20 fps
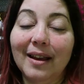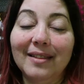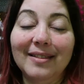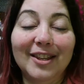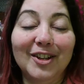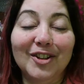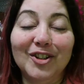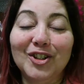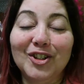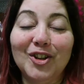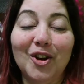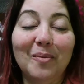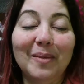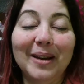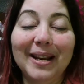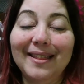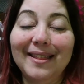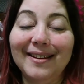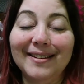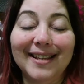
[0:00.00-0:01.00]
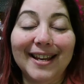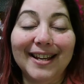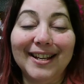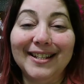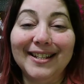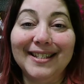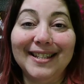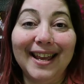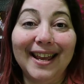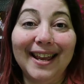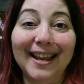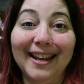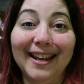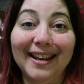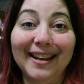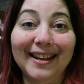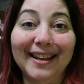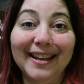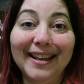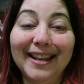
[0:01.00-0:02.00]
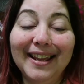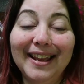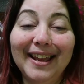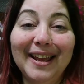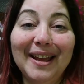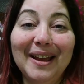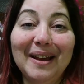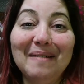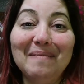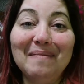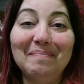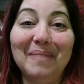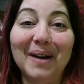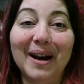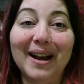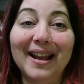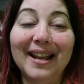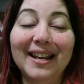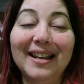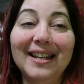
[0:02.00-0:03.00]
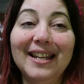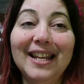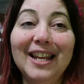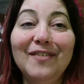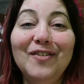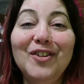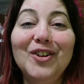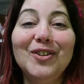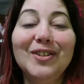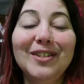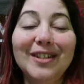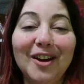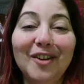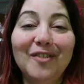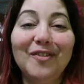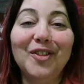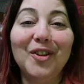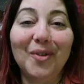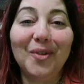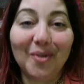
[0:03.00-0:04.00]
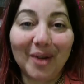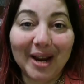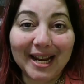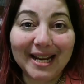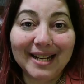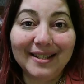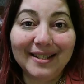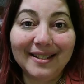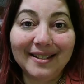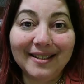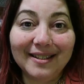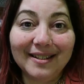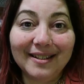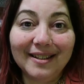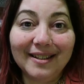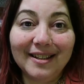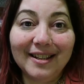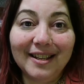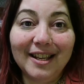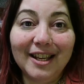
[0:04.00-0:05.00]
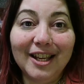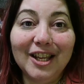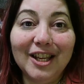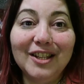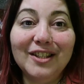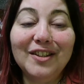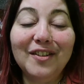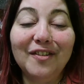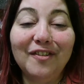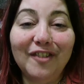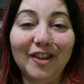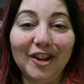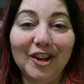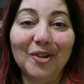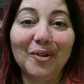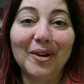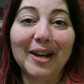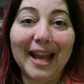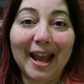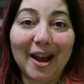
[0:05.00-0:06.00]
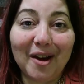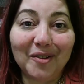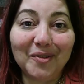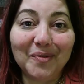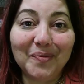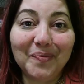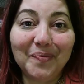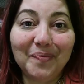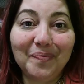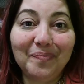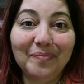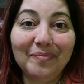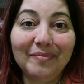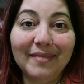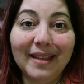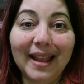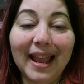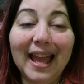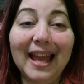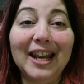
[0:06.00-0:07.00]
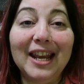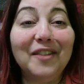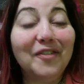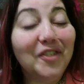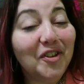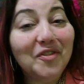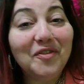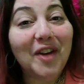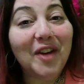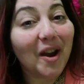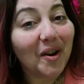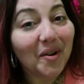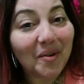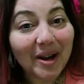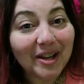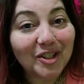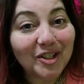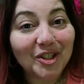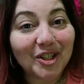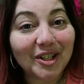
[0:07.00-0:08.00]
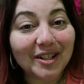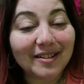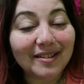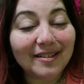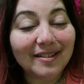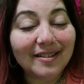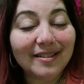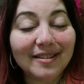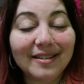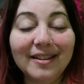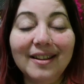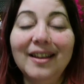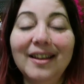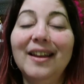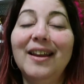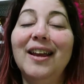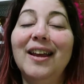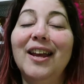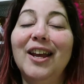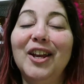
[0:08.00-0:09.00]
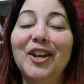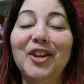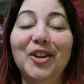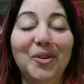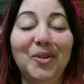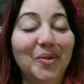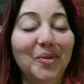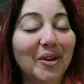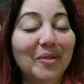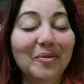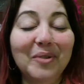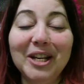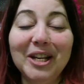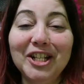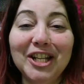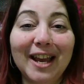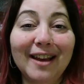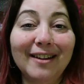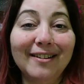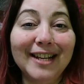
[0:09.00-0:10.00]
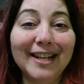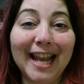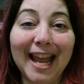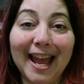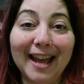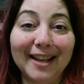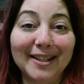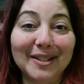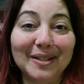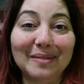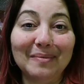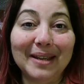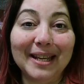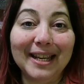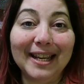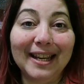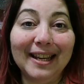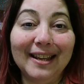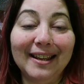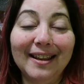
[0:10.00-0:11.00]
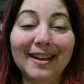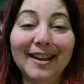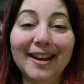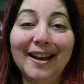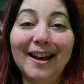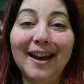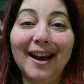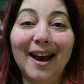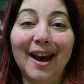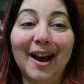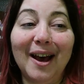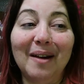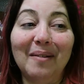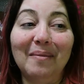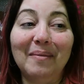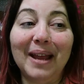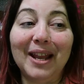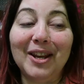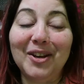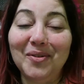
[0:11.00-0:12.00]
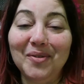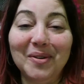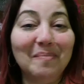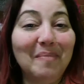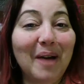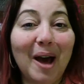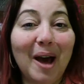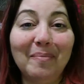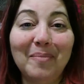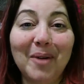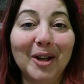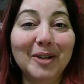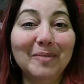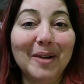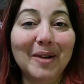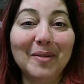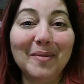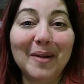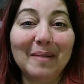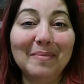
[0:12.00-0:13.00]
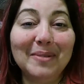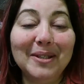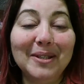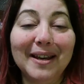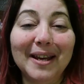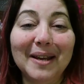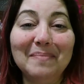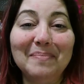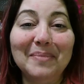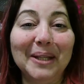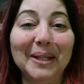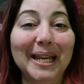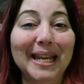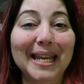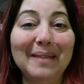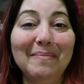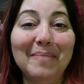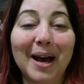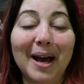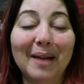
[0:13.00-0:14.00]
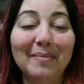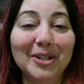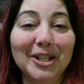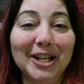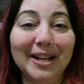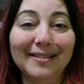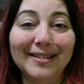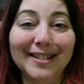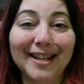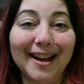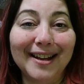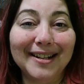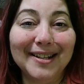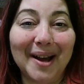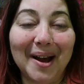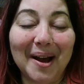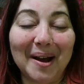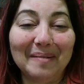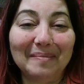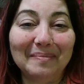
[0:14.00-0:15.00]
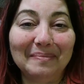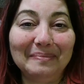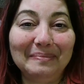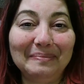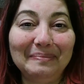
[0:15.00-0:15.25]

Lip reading: There's so many things I could say, but give yourself the grace to figure it out. And if you've got questions, you can reach out and ask me. And you can pop onto my website, blingybombshell.com.